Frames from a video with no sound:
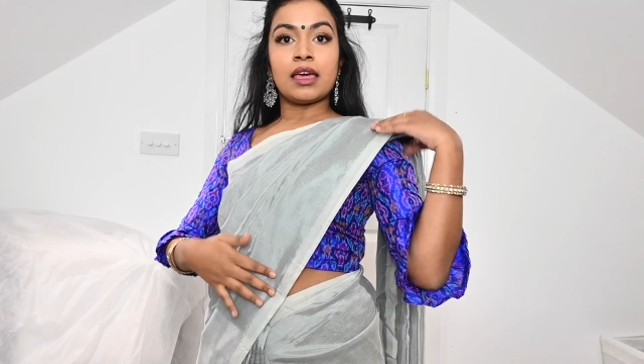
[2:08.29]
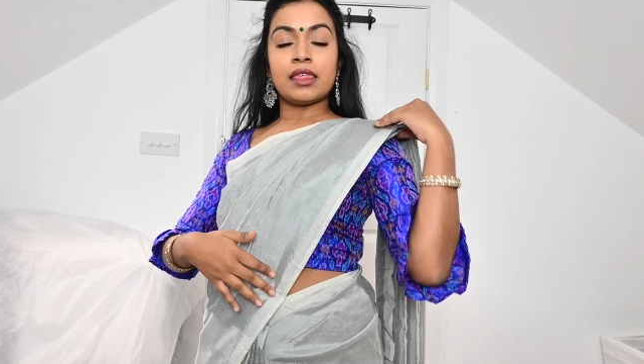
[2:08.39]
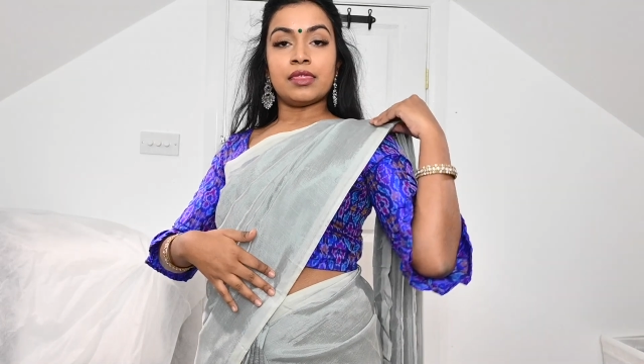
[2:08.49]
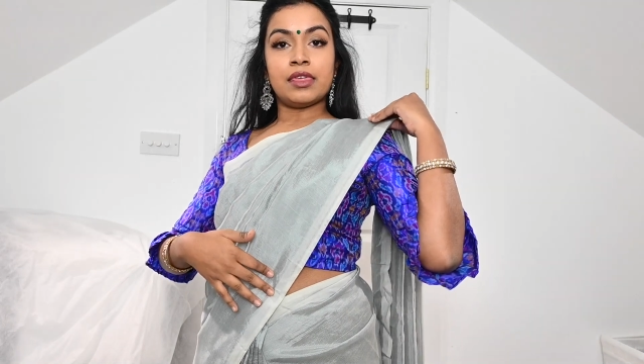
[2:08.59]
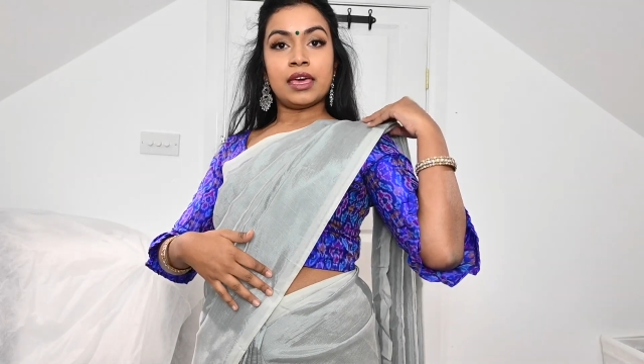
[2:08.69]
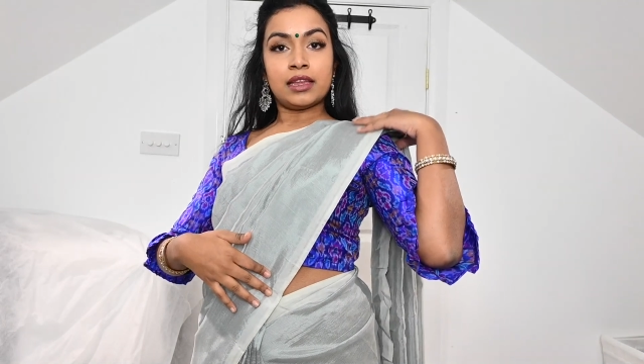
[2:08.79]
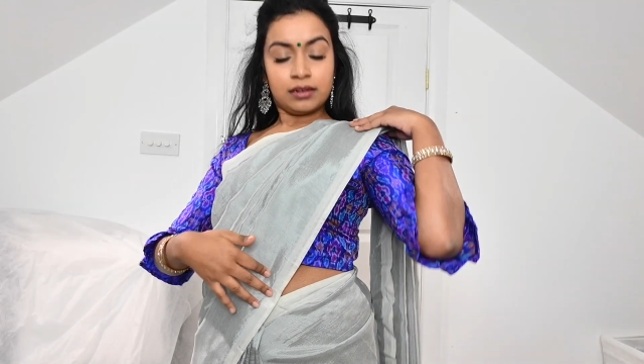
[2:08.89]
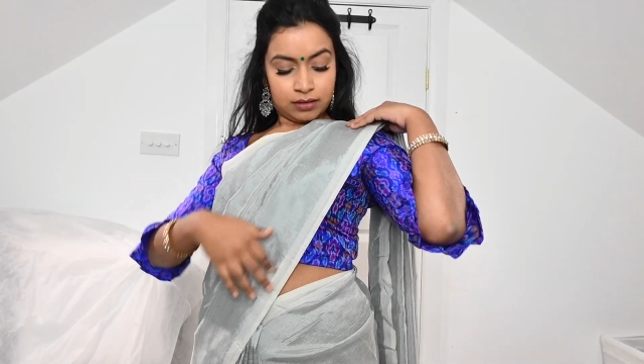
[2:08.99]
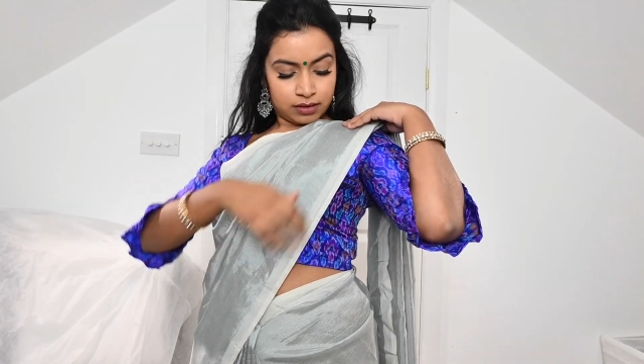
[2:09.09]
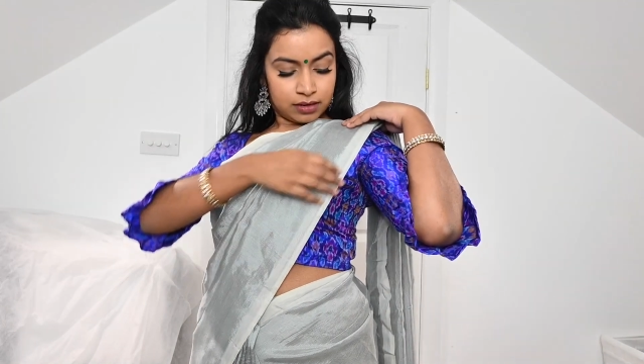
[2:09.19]
And
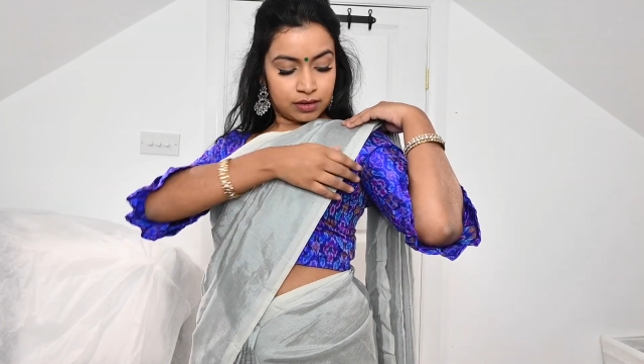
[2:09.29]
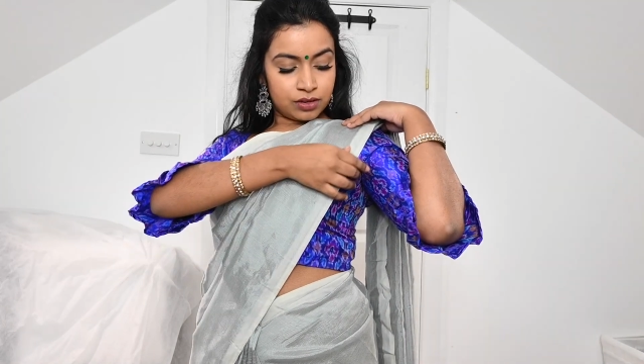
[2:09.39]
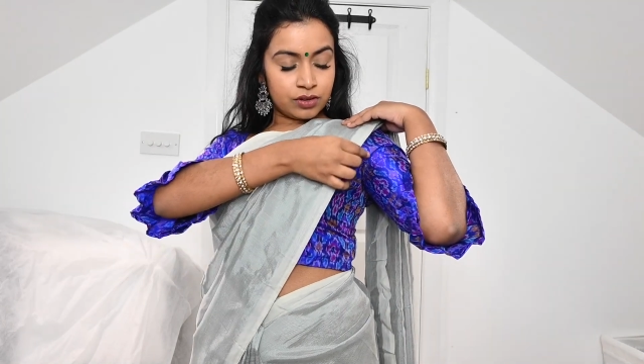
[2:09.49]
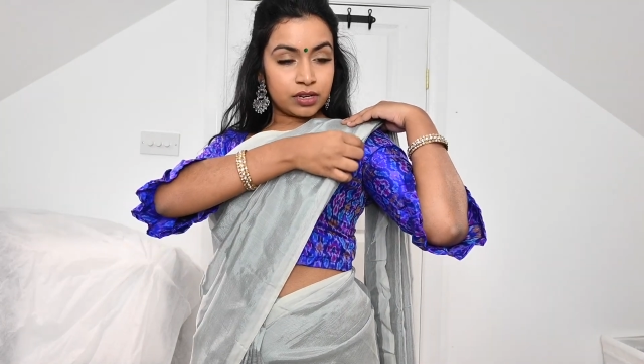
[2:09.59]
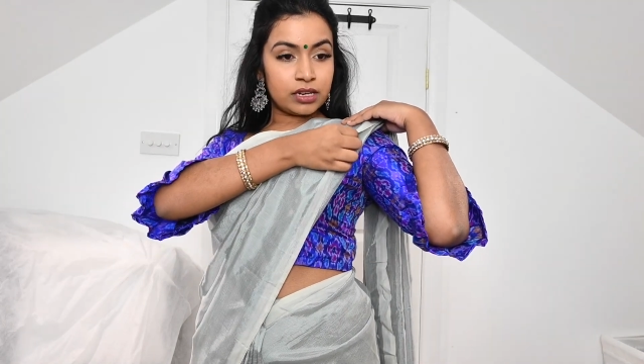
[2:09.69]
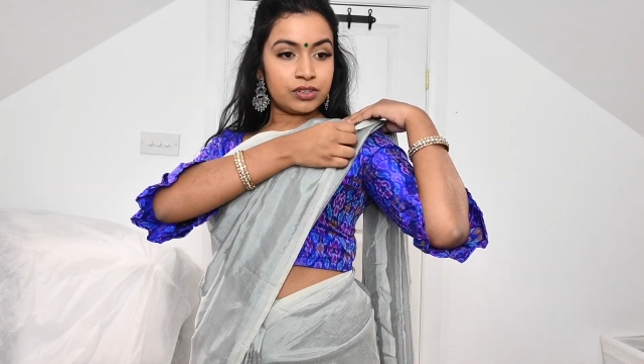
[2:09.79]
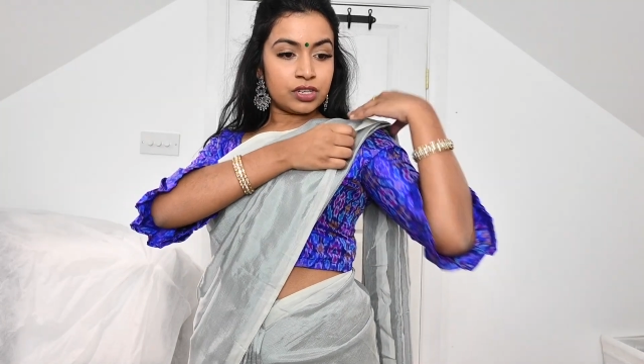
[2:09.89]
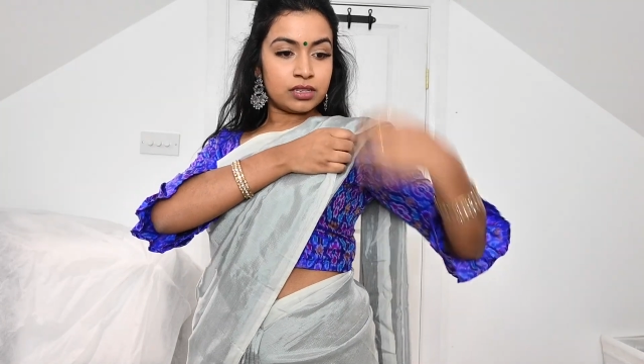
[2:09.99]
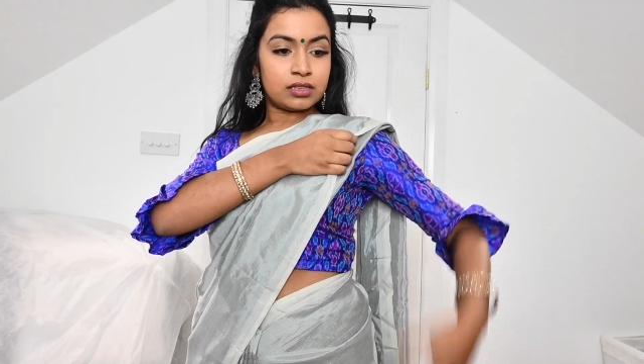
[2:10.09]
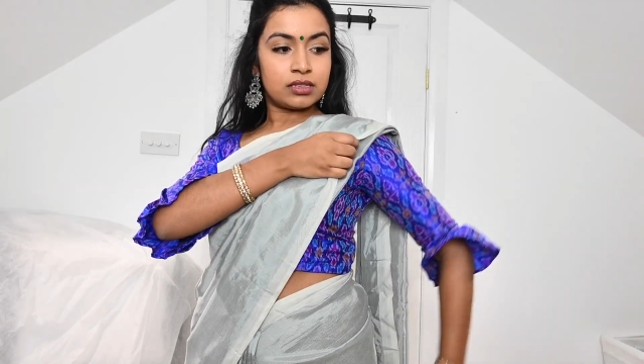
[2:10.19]
then you're going to
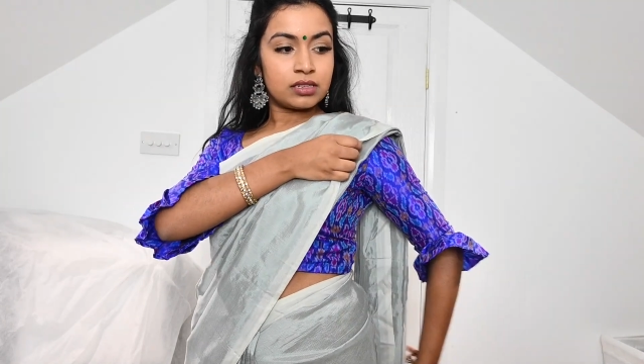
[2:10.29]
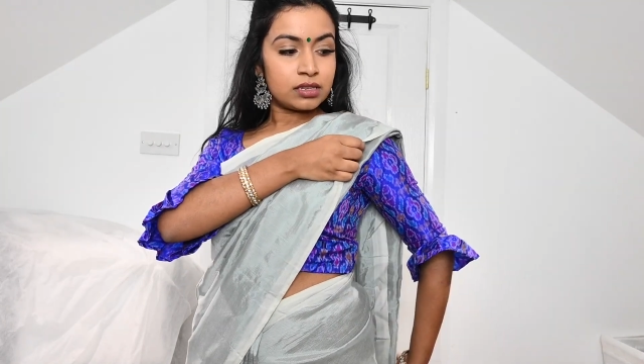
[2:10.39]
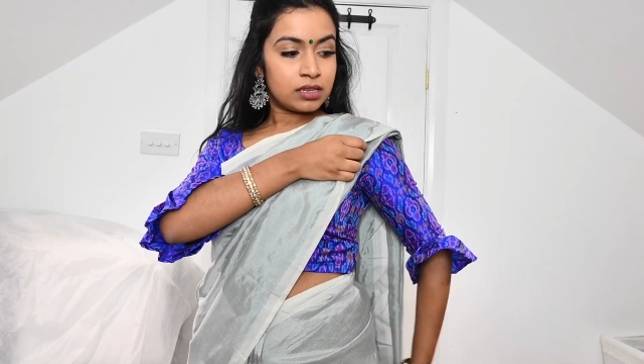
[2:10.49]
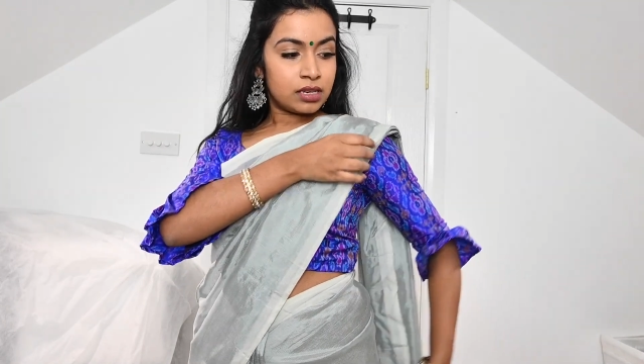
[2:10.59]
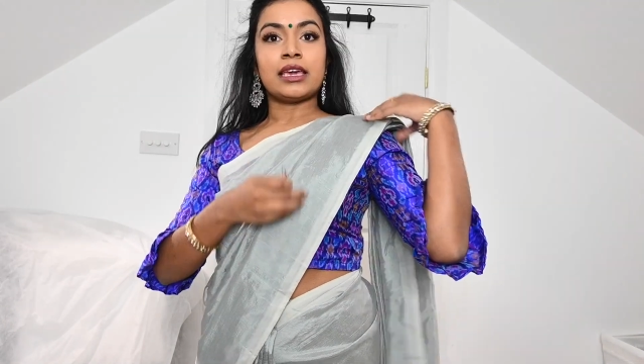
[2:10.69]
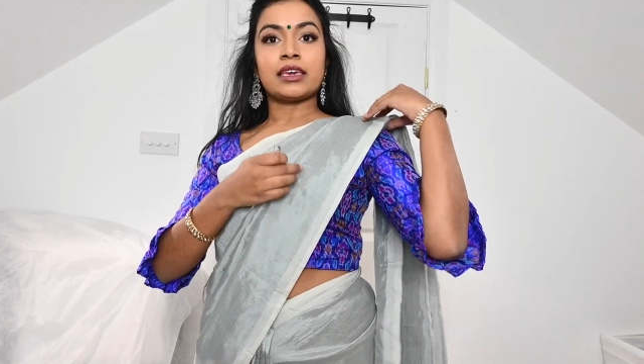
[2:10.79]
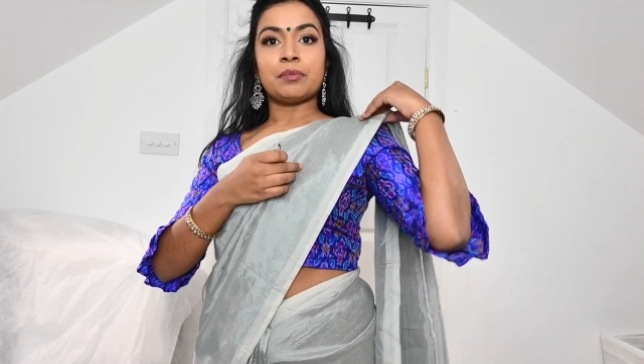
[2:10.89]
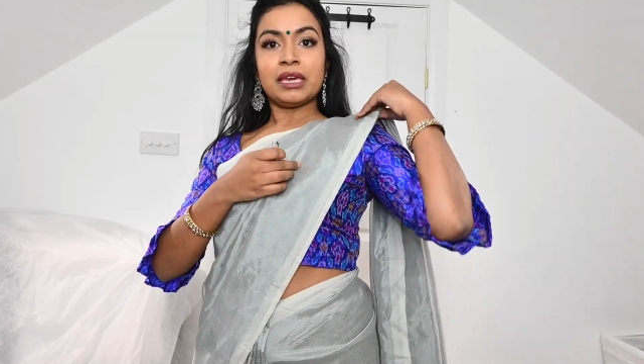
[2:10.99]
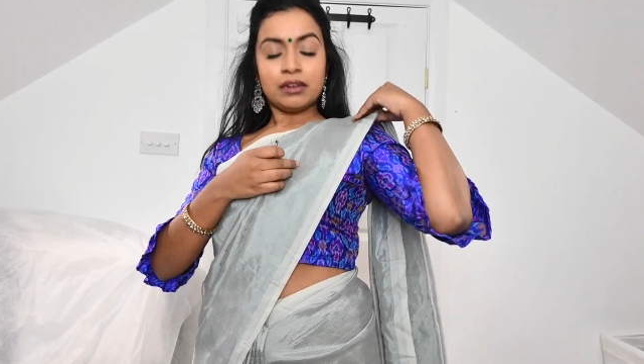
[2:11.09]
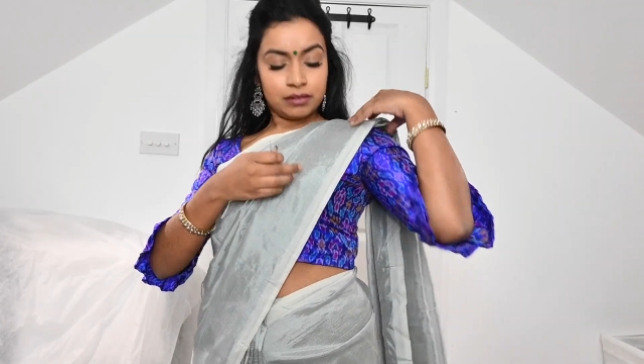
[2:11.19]
just take a
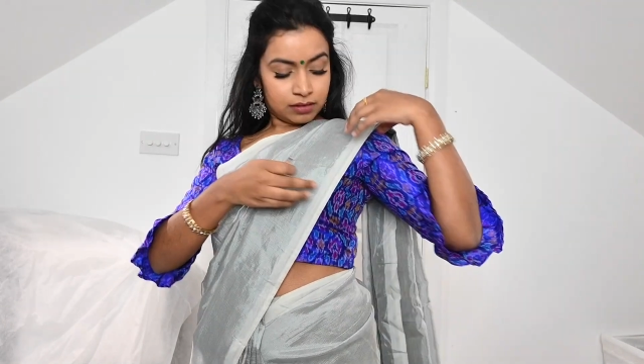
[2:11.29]
pin,